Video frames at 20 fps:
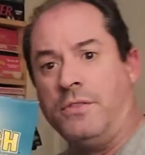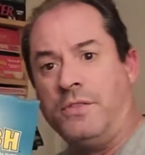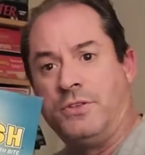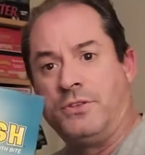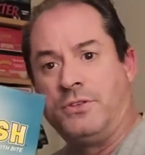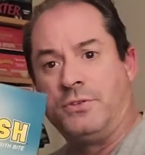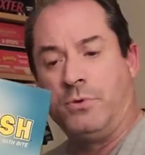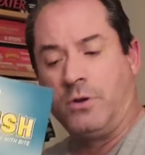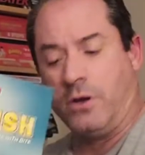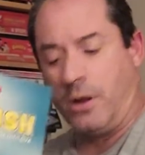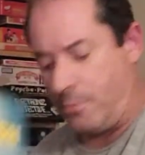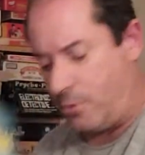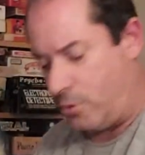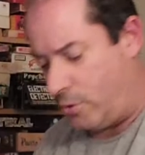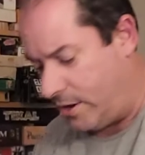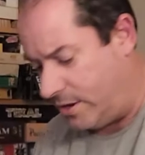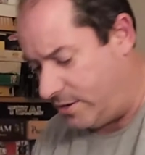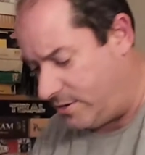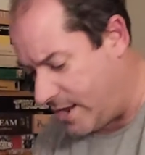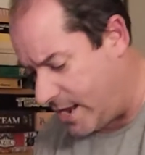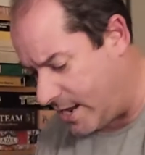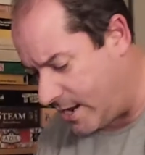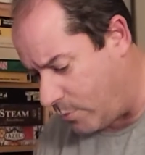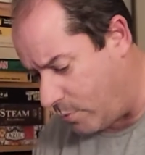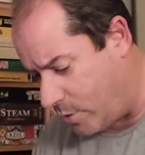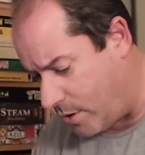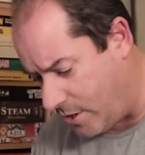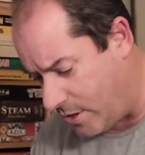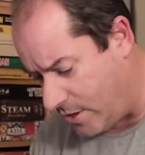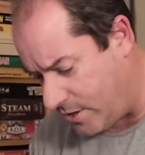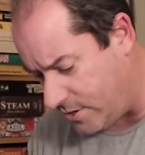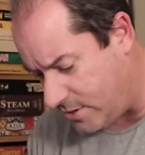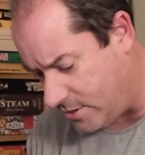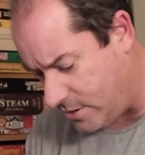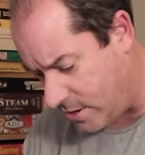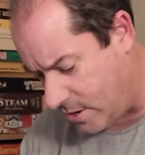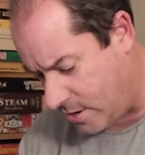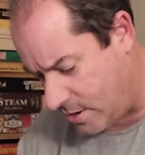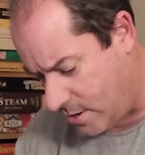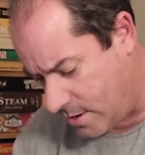this, so I'm going to take it with us
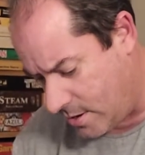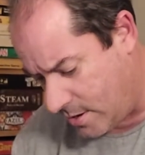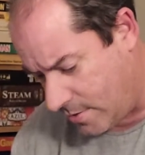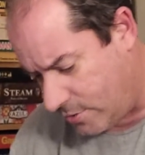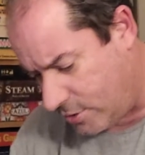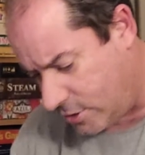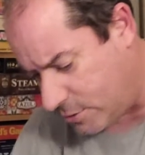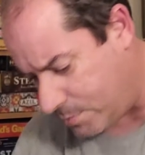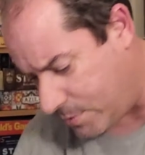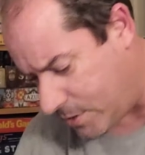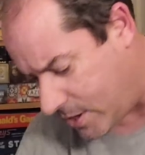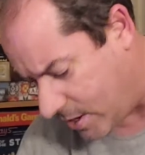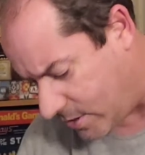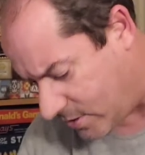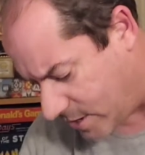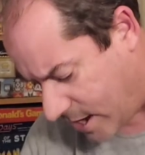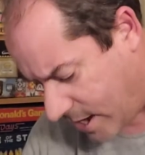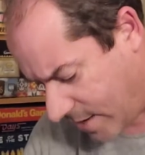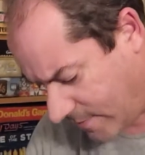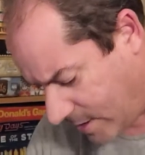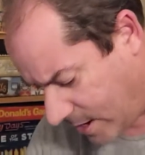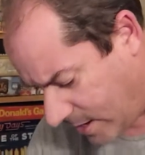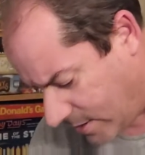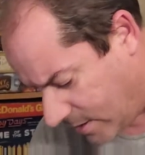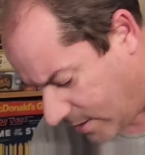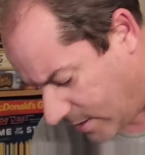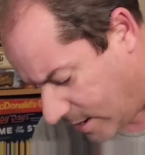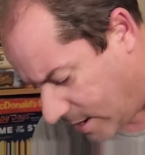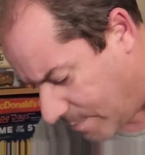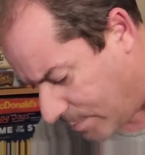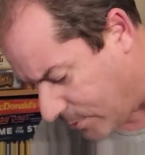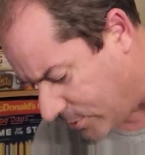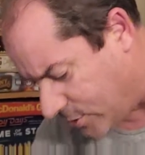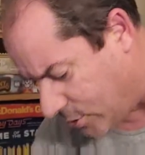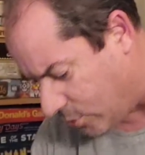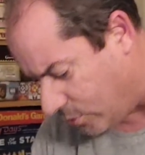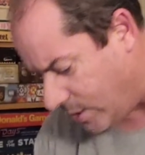just because I have not done an episode